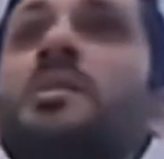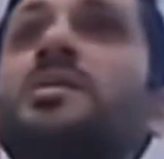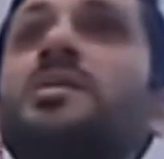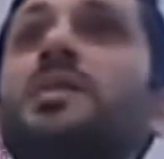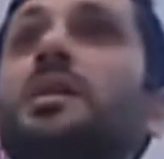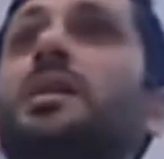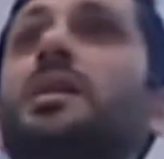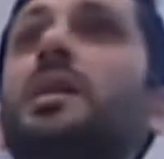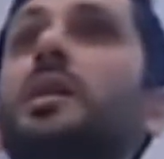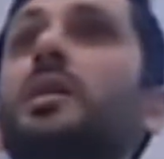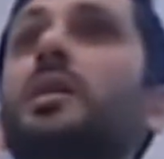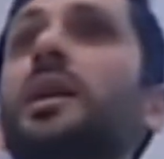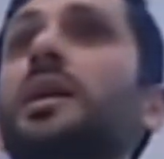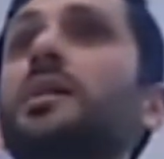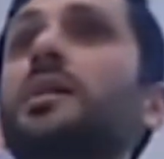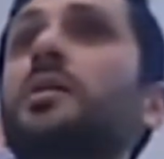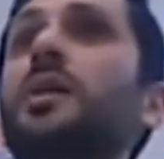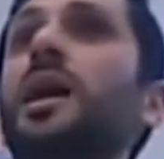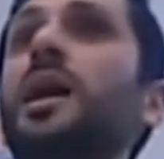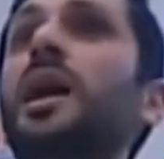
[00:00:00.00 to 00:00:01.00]
sallallahu
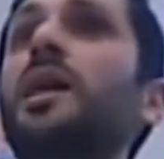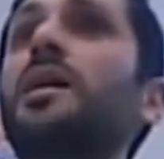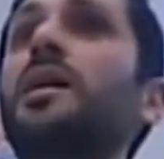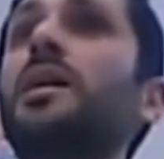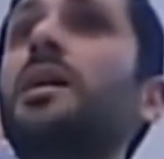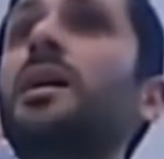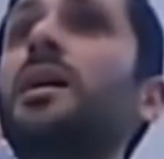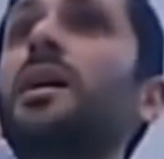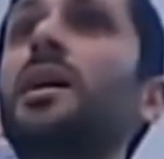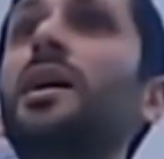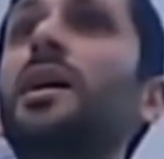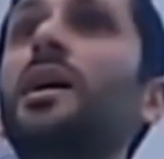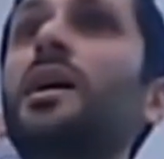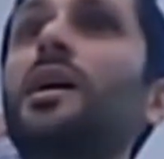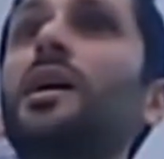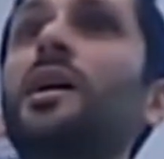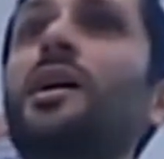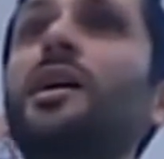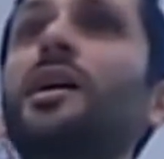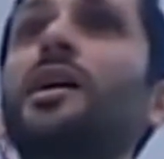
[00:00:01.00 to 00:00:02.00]
alaihi wasallam,
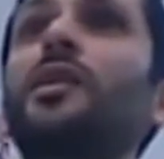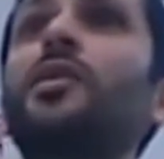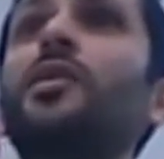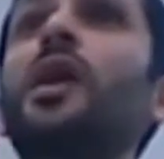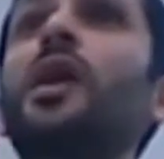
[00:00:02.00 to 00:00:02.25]
the